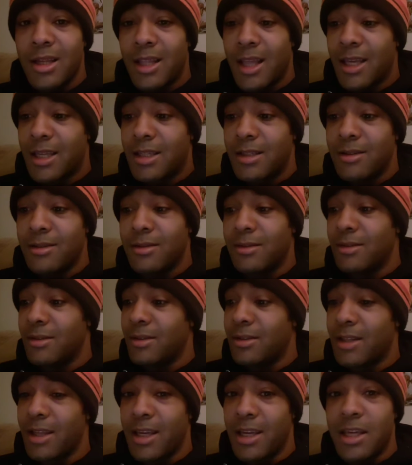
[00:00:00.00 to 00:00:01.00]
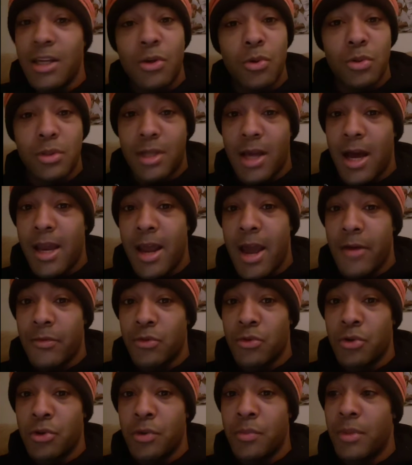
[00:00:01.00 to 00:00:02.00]
Like, the Eagles got
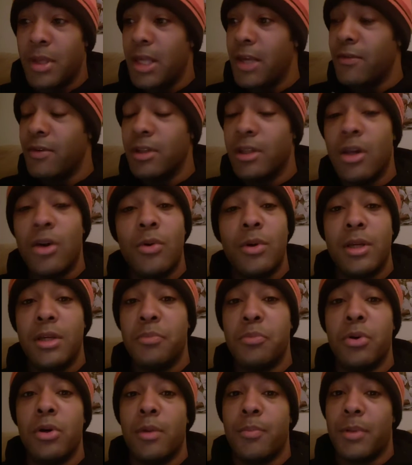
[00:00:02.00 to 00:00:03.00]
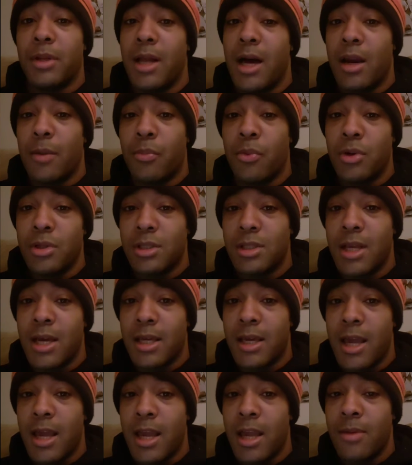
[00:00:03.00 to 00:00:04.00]
after him. Even though he put up a lot of points in
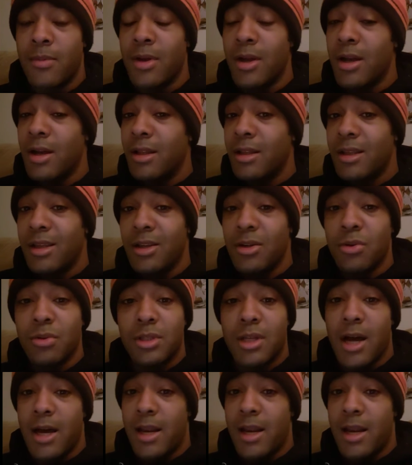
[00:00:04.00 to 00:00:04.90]
that game, Eagles